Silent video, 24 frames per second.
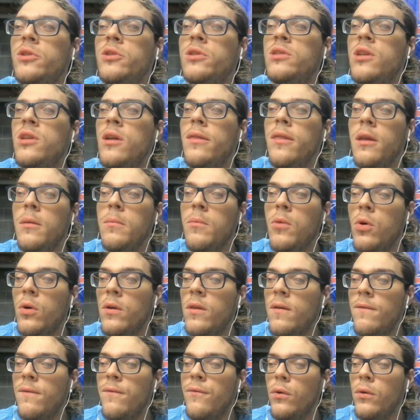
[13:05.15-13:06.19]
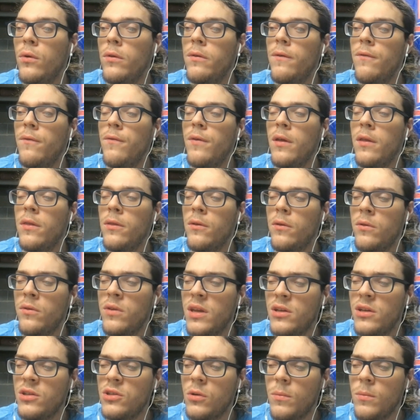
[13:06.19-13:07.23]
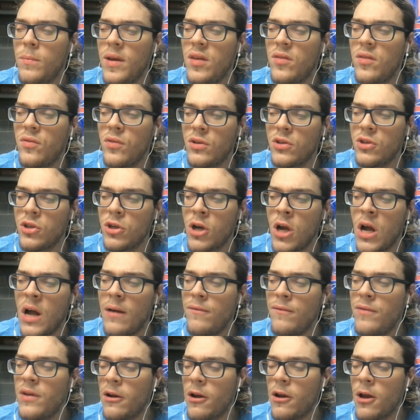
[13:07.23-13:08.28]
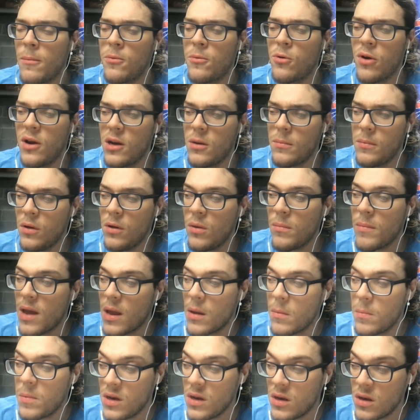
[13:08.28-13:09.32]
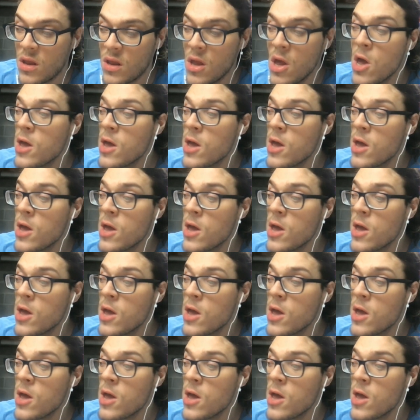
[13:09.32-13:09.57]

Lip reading: He's nothing more than fourth or fifth rotational pass rusher. Very upgradable, in my opinion.